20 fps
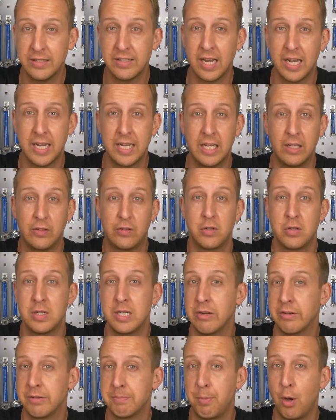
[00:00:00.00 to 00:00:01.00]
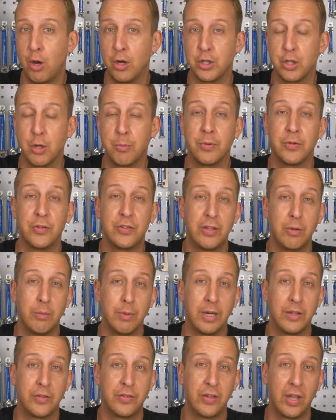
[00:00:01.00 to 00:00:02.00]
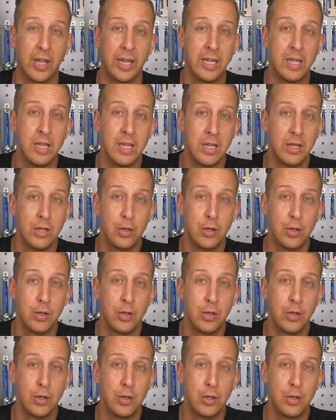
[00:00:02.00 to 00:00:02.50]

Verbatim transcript: take it to your nearest bike shop and see what they say.